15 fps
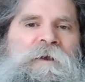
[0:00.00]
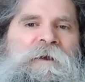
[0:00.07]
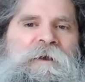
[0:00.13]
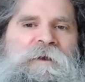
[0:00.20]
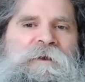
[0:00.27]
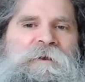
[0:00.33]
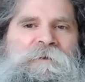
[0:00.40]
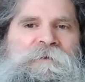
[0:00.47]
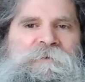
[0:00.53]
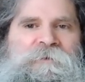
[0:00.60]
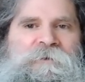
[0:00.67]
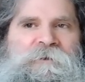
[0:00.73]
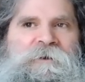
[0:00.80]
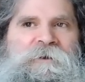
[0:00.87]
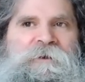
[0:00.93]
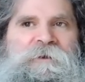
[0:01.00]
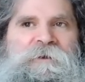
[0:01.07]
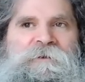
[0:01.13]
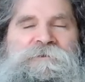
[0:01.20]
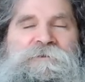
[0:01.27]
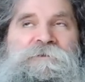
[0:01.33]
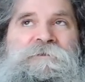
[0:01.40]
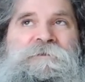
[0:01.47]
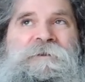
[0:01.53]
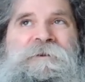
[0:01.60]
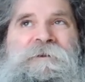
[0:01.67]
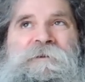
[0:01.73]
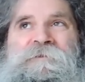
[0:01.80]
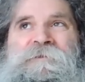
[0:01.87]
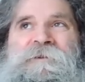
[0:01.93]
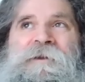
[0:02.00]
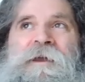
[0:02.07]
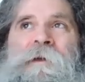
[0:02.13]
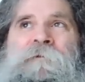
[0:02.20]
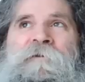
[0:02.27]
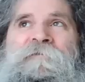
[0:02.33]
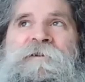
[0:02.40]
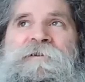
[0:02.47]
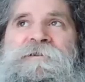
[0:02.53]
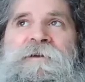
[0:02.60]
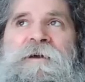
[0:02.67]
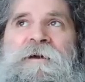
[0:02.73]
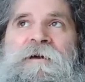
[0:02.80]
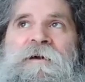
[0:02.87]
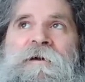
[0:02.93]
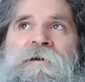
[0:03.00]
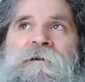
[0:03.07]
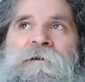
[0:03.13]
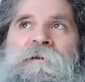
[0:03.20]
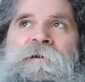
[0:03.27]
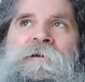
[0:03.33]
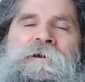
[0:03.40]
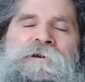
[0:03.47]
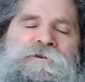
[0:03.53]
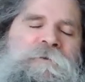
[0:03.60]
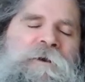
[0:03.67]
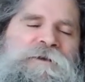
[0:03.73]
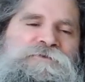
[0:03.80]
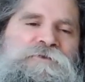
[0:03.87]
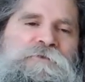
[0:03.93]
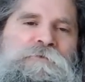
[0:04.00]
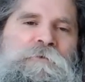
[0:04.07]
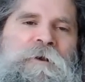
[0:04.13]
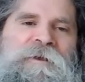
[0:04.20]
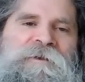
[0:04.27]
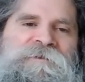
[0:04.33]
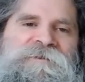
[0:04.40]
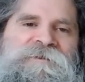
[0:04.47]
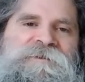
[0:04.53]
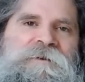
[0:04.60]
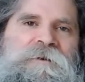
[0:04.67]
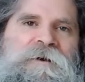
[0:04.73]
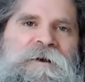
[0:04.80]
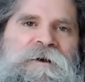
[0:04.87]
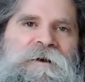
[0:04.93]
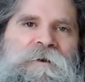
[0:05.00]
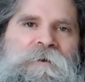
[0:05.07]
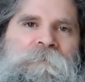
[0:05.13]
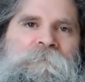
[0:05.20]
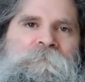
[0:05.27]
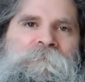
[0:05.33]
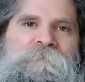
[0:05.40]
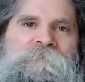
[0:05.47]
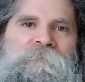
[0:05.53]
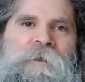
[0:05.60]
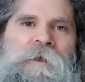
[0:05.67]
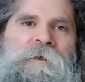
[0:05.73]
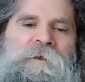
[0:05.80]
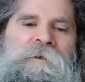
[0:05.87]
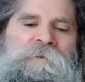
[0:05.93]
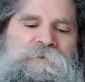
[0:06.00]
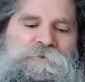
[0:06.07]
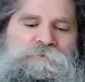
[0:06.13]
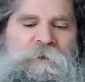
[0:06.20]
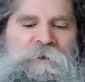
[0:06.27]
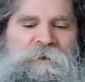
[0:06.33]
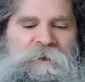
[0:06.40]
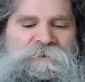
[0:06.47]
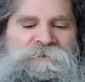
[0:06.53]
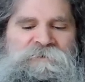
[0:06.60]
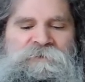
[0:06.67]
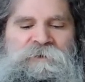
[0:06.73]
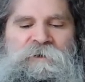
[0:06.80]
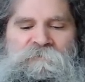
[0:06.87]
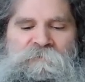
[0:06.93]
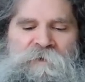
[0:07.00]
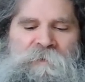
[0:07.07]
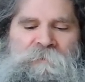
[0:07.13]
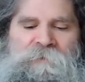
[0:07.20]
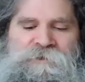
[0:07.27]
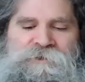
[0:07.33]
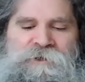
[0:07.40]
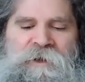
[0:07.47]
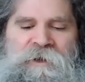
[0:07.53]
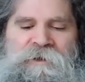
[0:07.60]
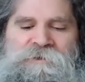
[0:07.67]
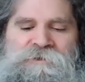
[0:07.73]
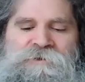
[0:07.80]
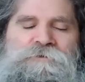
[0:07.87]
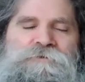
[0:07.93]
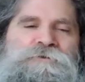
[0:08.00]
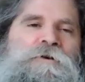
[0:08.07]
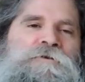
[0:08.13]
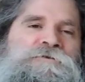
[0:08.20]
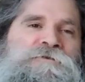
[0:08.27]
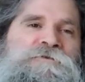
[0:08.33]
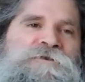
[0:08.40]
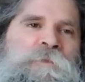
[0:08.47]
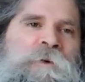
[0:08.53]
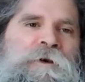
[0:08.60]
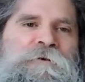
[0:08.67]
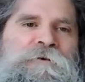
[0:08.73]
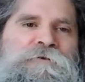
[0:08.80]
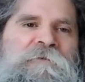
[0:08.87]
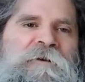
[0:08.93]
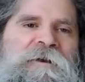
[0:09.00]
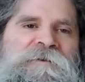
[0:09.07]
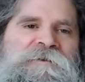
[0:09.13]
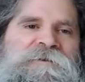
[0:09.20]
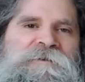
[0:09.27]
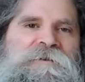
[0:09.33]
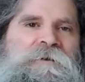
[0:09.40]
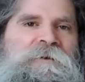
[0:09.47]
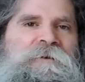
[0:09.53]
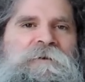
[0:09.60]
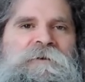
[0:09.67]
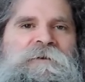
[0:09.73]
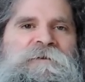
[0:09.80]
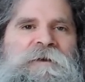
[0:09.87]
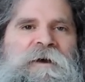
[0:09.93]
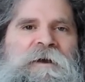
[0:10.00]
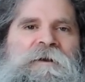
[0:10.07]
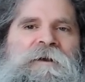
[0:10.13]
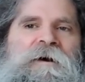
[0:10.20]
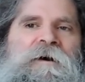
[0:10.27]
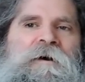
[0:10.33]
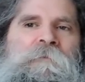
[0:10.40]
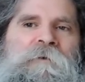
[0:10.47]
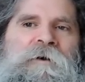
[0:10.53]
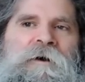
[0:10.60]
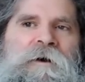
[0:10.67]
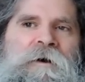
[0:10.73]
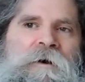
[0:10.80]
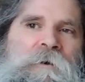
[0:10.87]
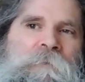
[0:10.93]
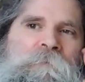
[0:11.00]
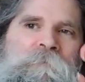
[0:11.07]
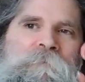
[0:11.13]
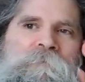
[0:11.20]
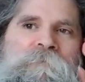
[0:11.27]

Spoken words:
and it's the name of it's Dreads for Friends. The Dreadlocks of Love might be changed. There's also spiritdreads.com.